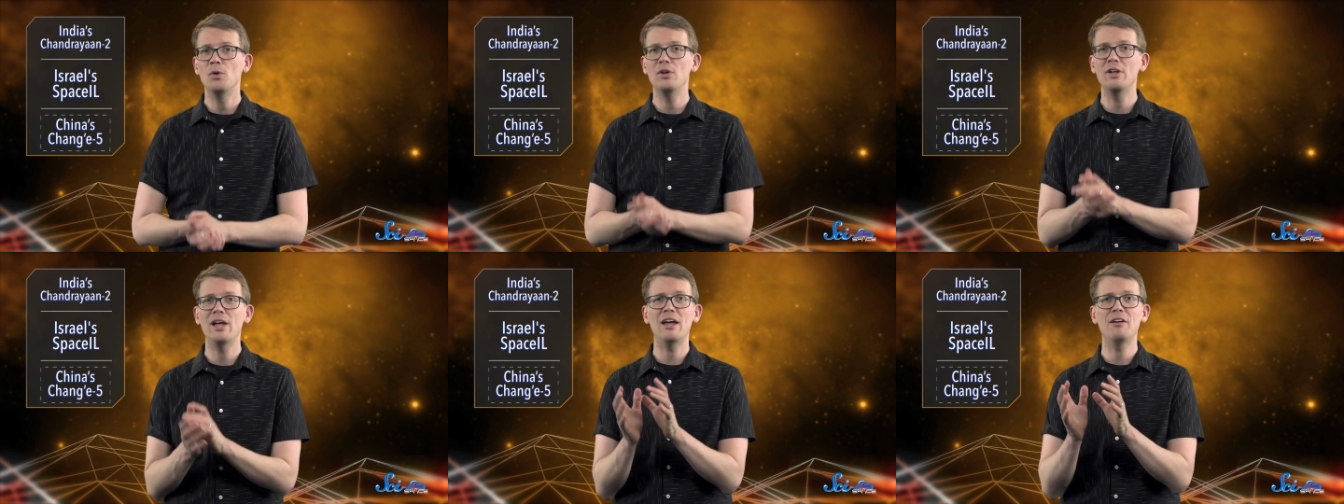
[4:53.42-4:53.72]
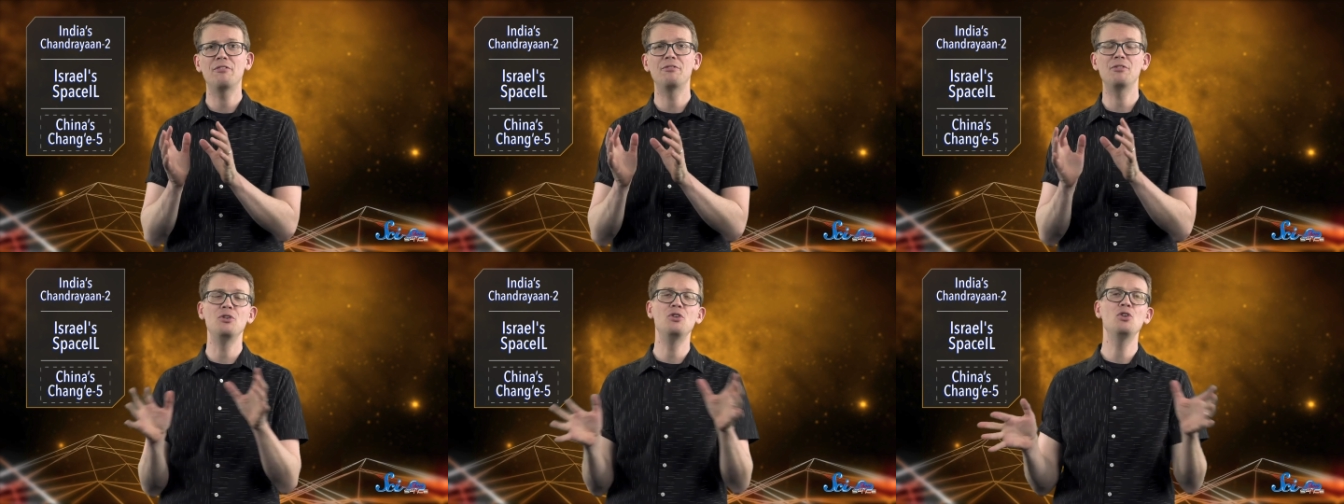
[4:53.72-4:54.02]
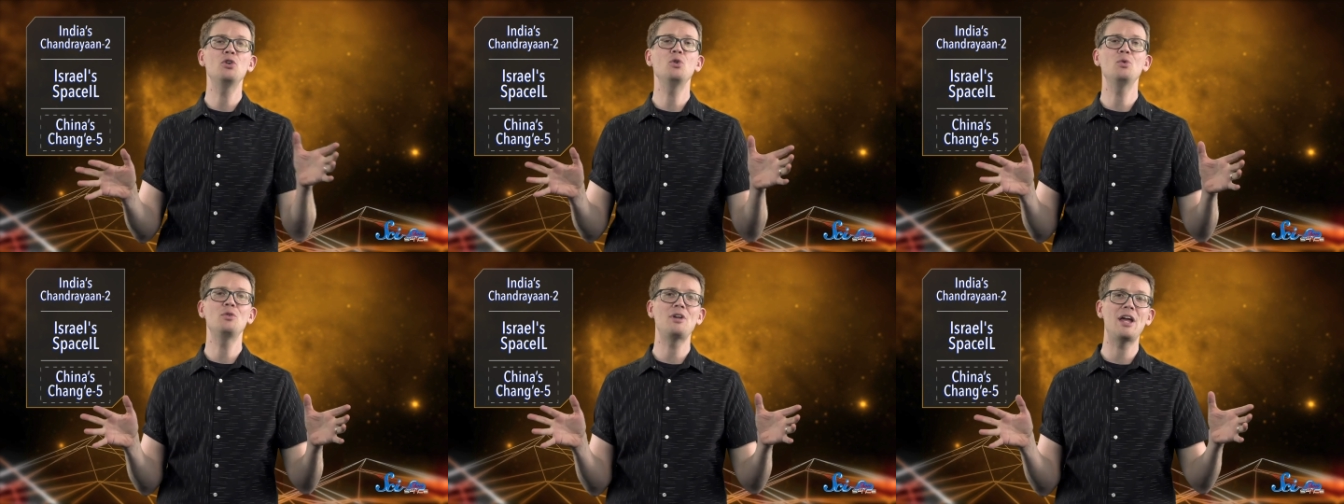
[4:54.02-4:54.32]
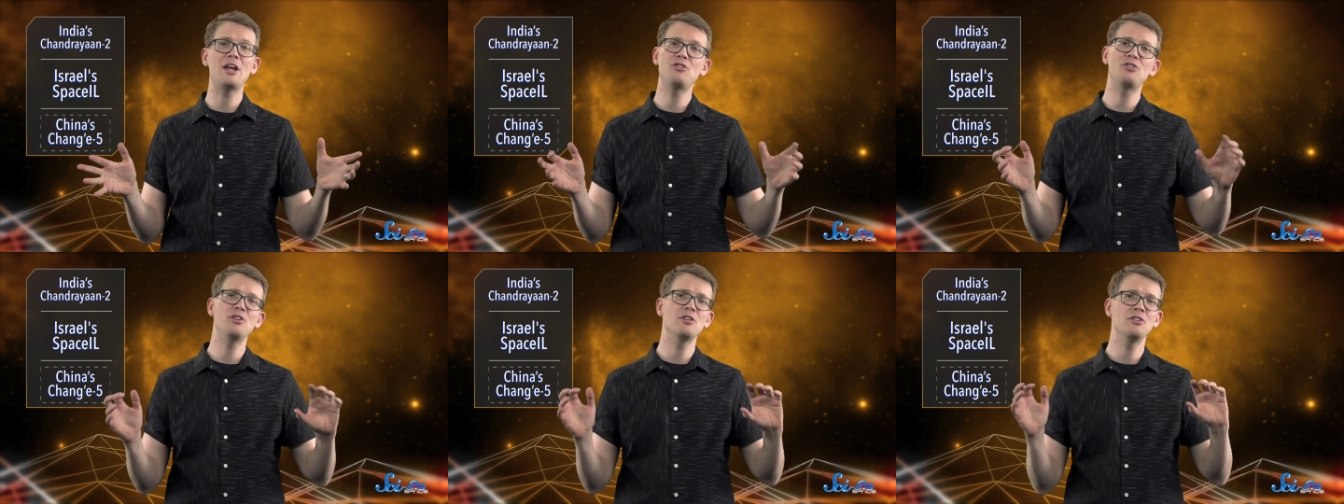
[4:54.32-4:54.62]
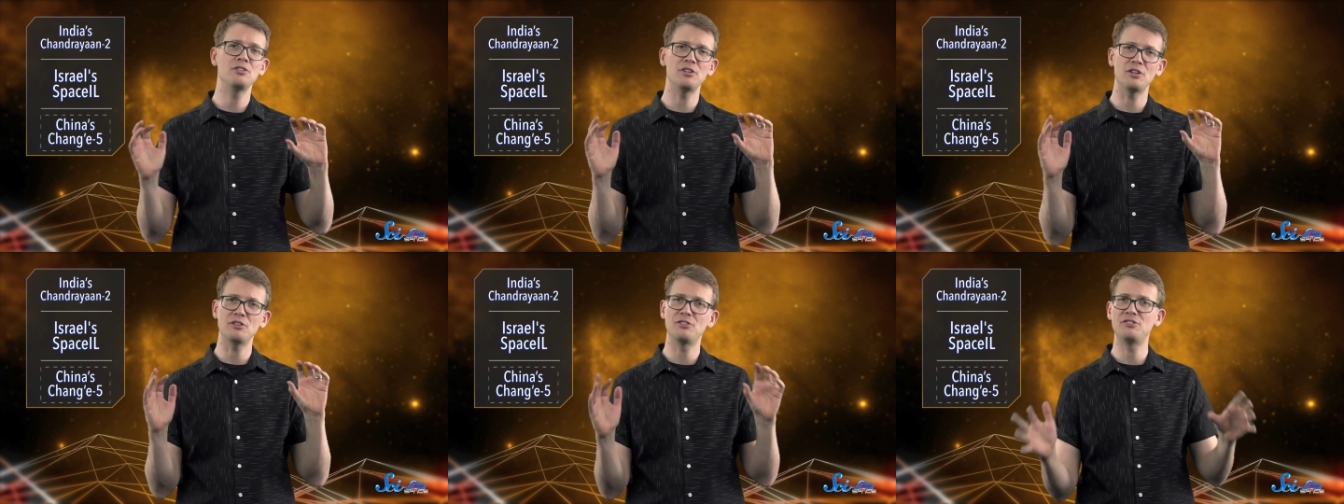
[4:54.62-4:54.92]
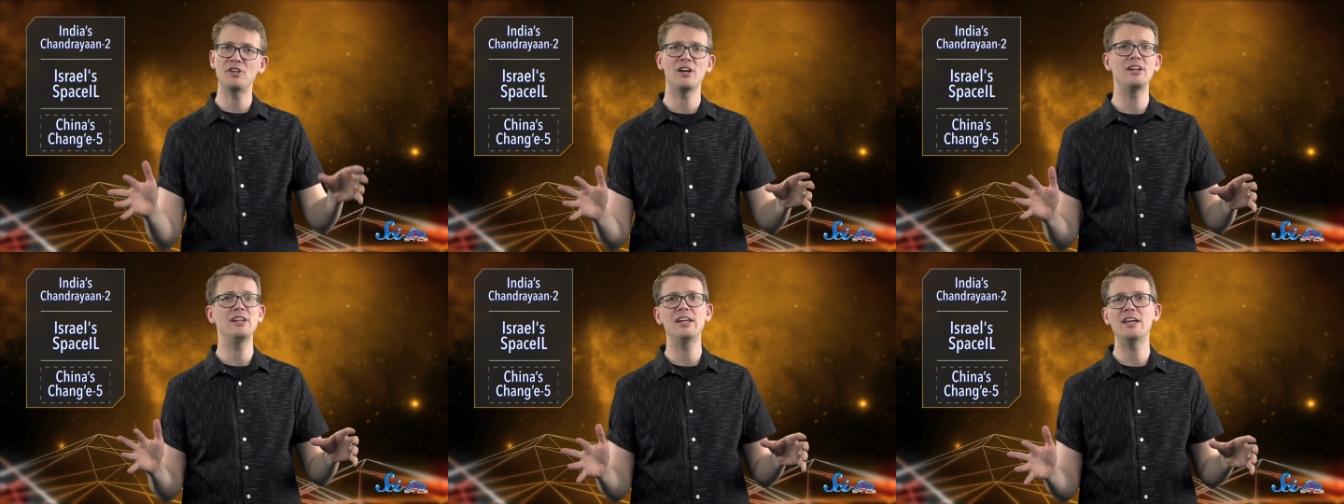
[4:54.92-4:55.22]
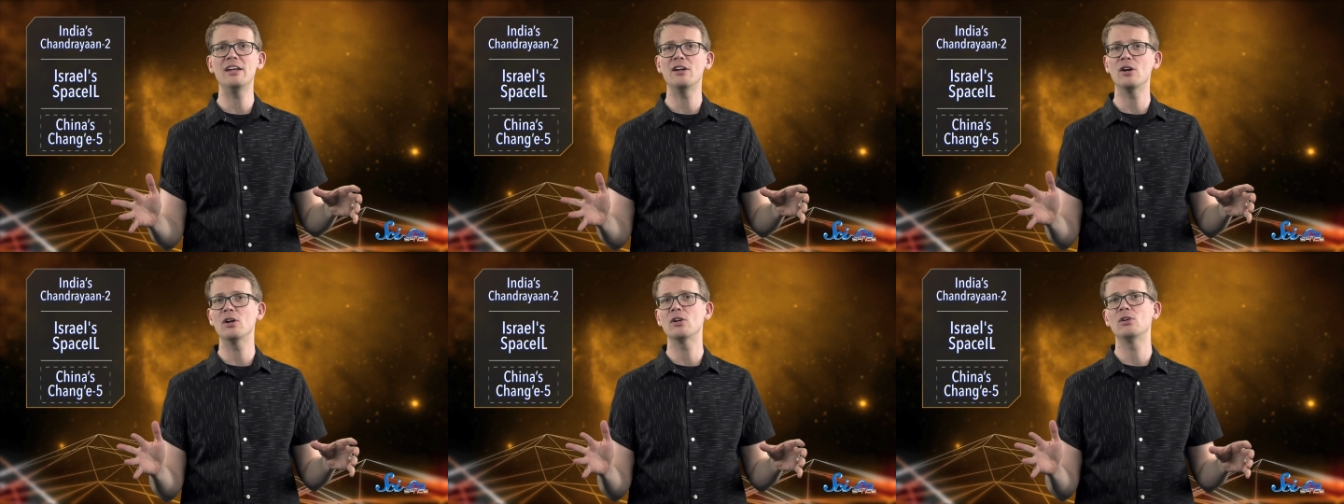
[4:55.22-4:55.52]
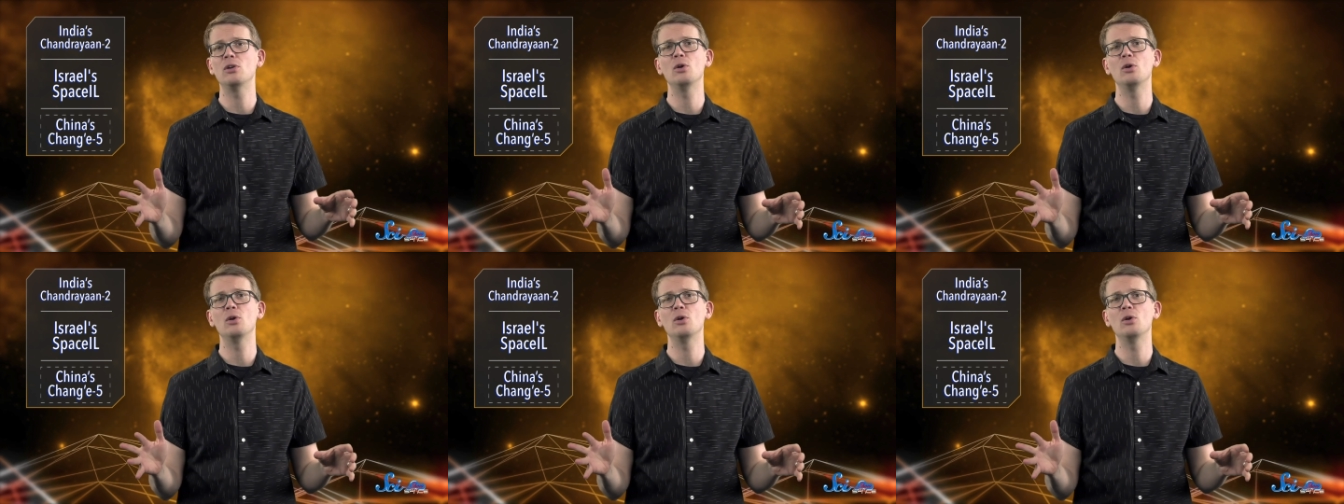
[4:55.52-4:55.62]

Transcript: we'll have new nations studying our